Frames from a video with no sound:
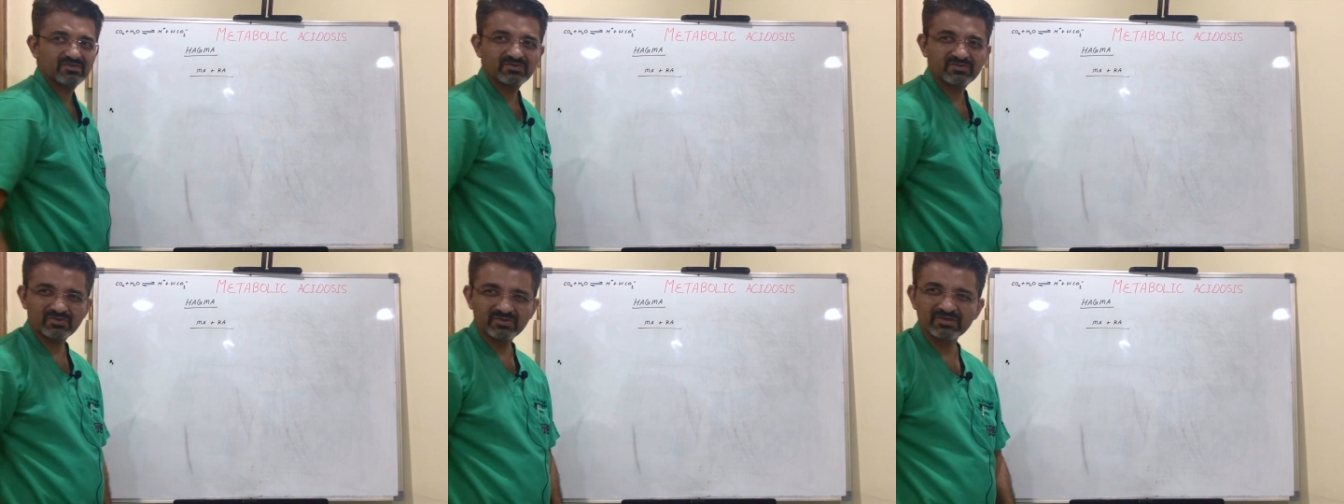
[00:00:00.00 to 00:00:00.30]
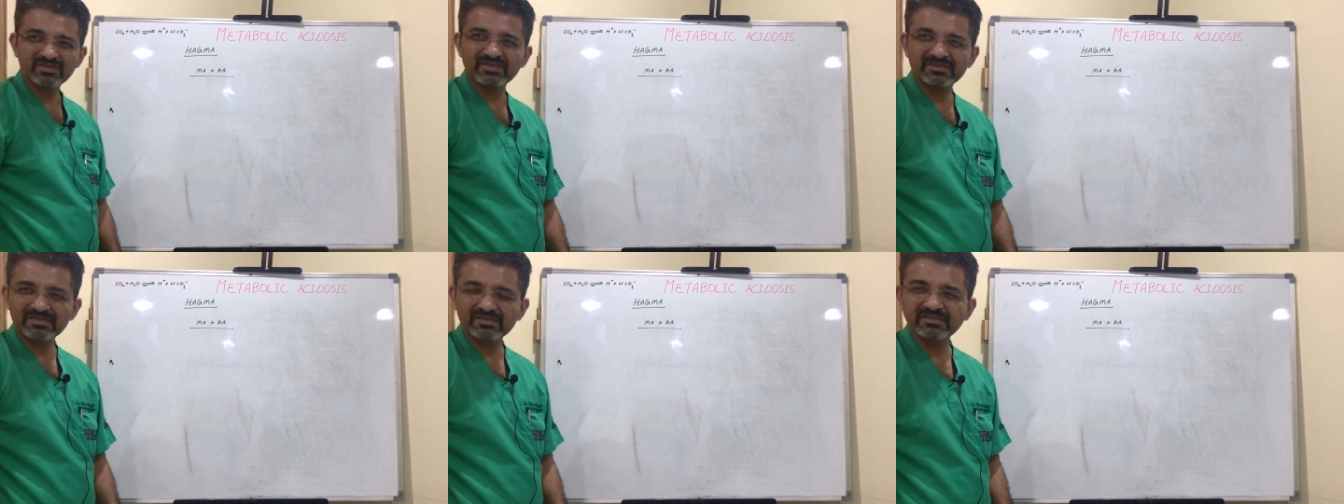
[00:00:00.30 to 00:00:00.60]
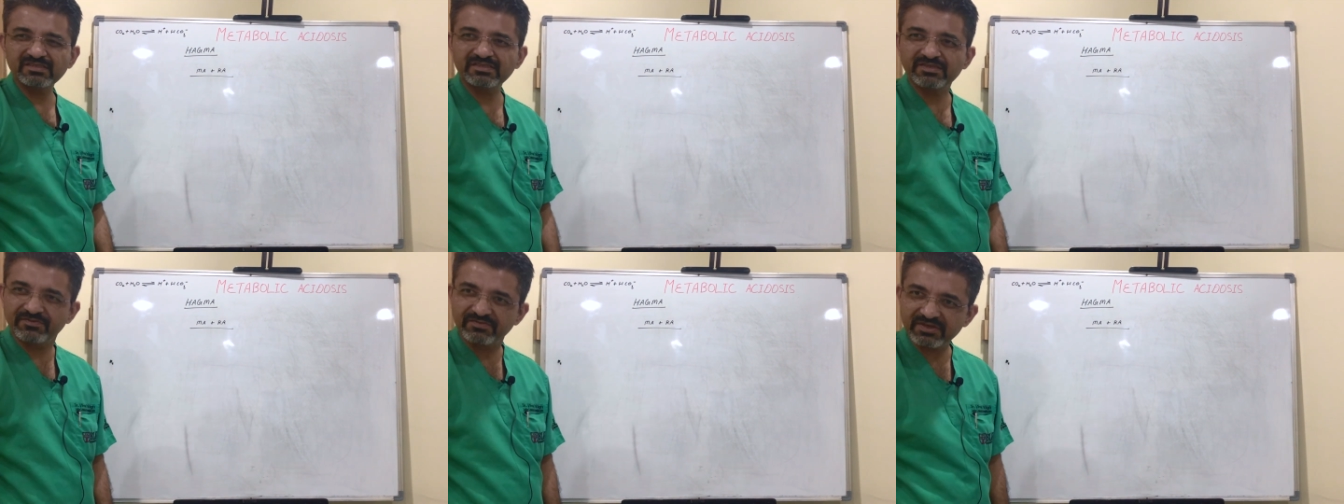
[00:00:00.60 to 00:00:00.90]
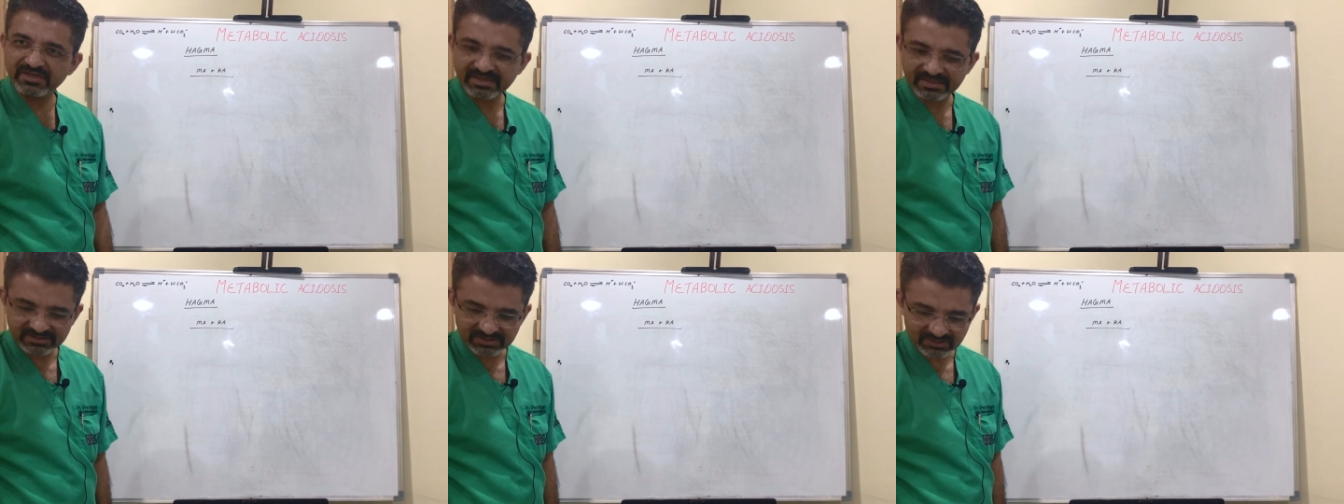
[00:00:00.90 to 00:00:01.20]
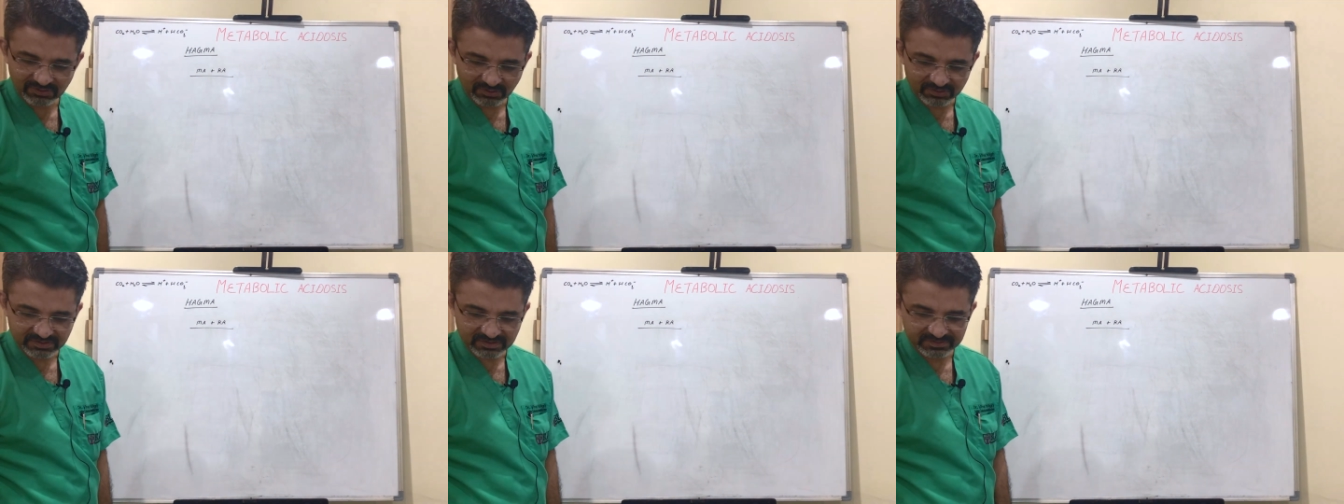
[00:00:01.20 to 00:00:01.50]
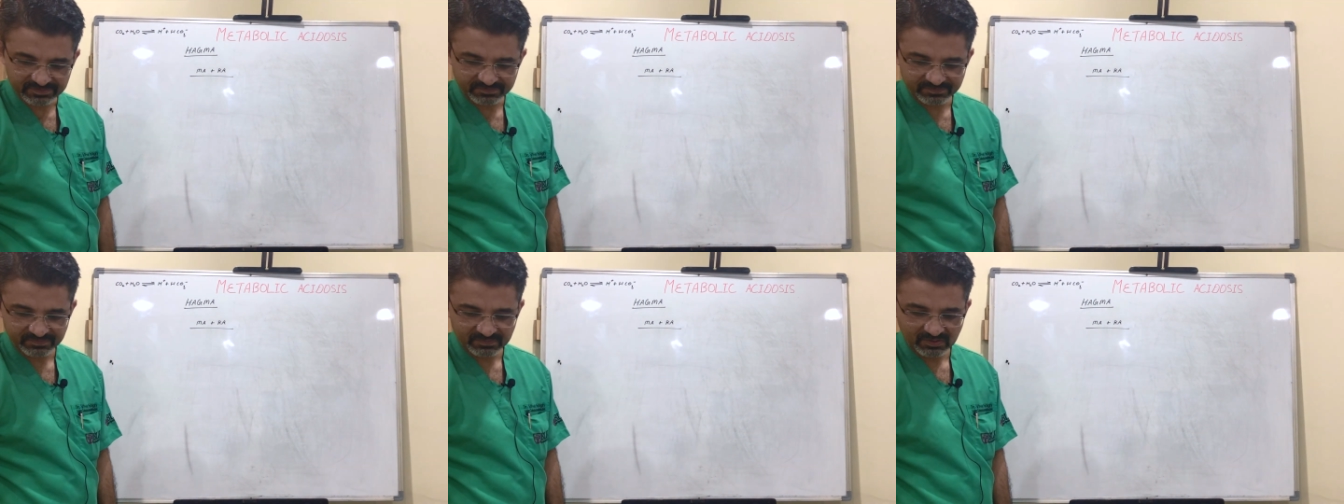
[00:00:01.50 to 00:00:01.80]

So there is a severe acidosis.